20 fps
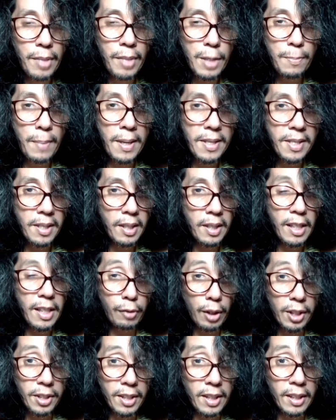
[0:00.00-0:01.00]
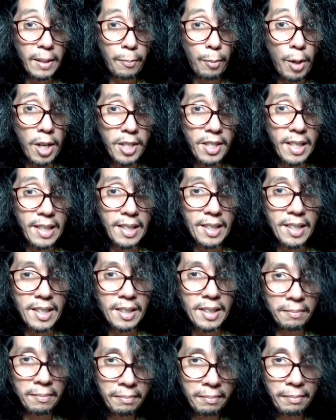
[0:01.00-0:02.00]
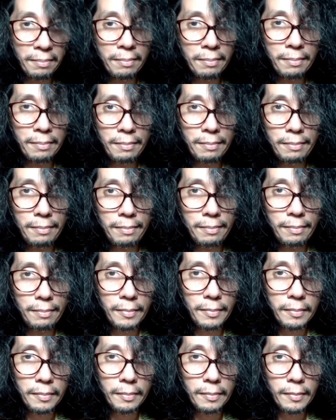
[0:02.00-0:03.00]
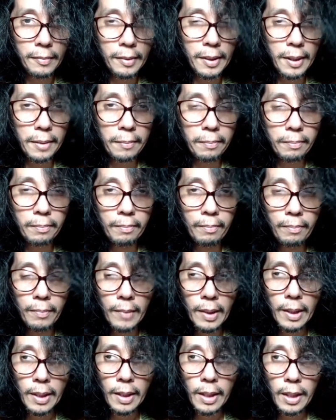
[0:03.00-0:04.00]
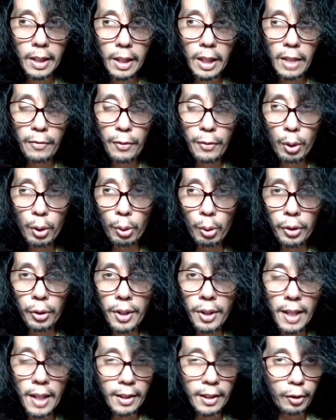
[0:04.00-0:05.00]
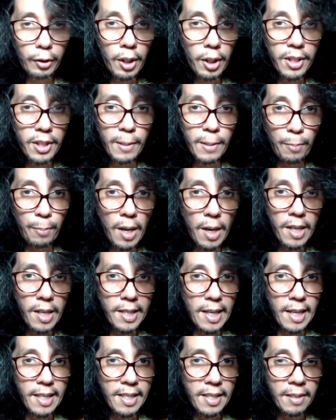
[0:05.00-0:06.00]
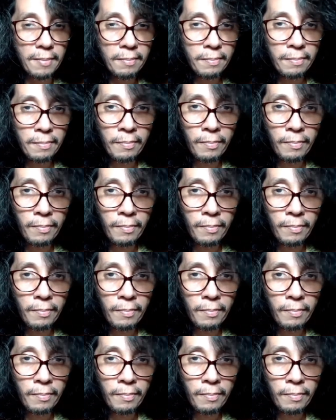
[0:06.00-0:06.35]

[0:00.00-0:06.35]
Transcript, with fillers: is basically trusting the process. Right. If you could not trust the process,